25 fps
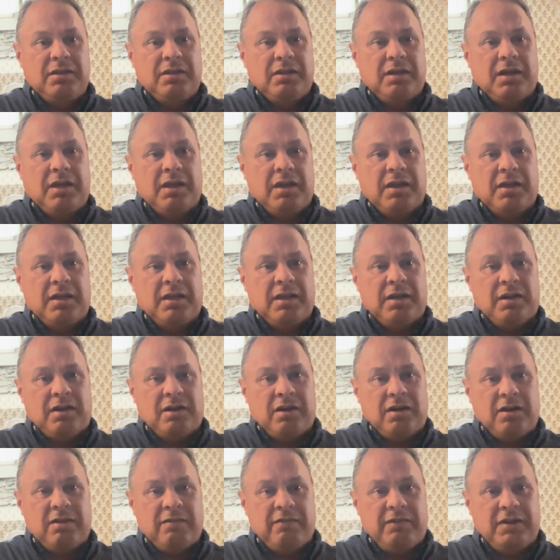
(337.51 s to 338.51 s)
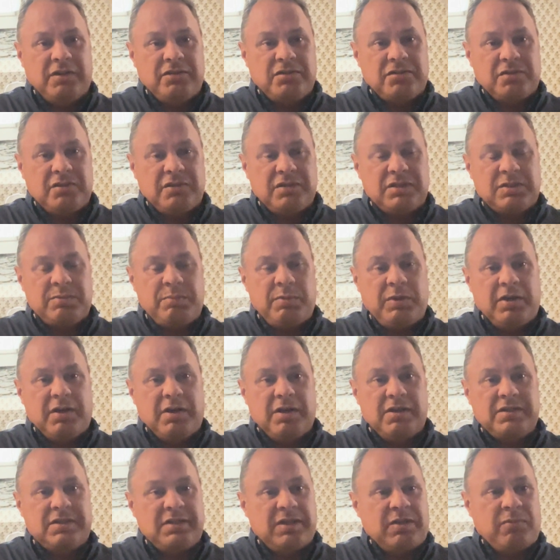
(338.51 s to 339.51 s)
in her adventurous
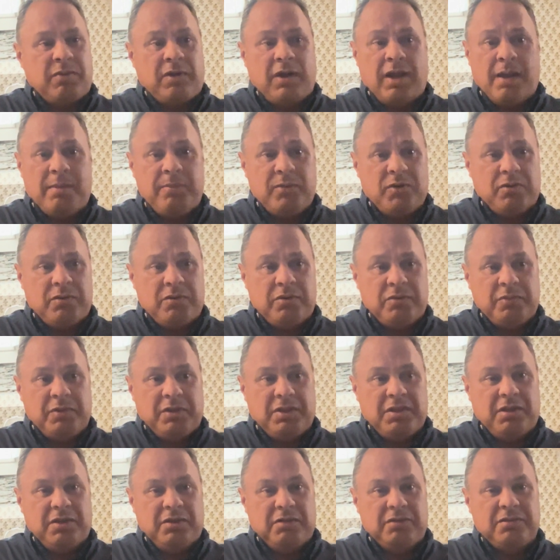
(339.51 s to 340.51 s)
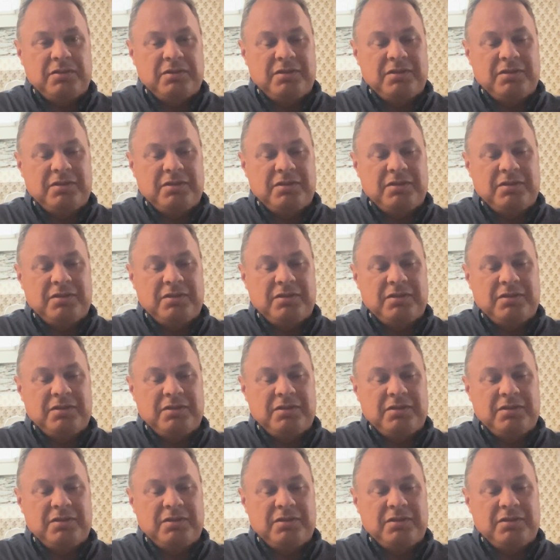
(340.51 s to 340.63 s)
spirit, said, "Well, I'm going with you,"